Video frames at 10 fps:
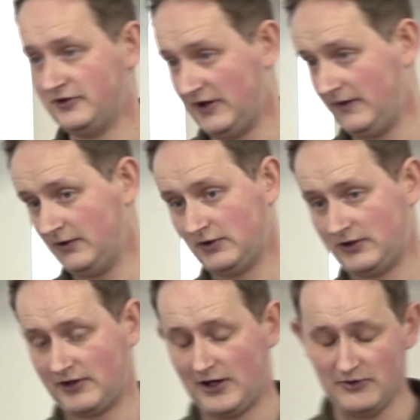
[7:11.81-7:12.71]
at the
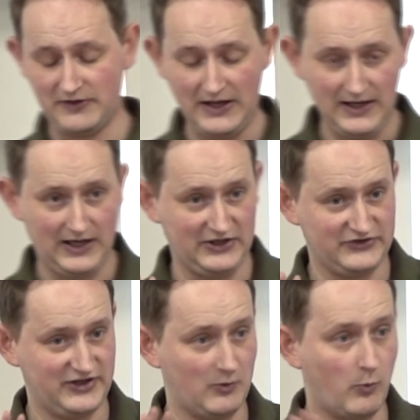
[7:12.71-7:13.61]
crowd and he
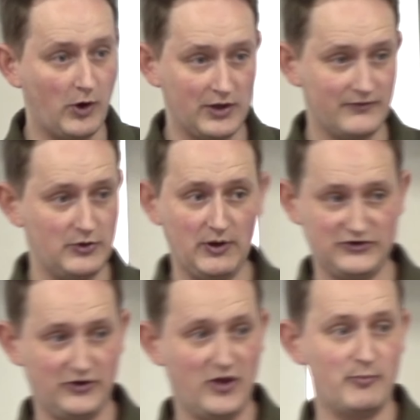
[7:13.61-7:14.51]
said, One of you
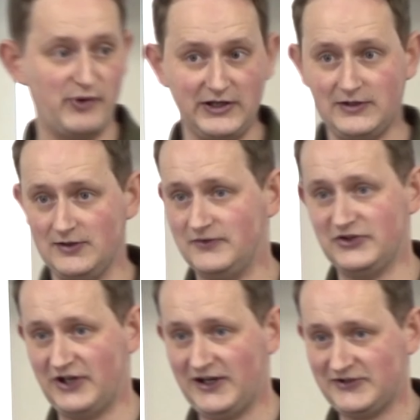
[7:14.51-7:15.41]
is on the brink of
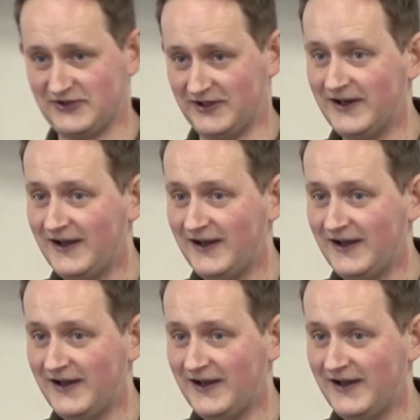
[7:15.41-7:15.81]
disaster.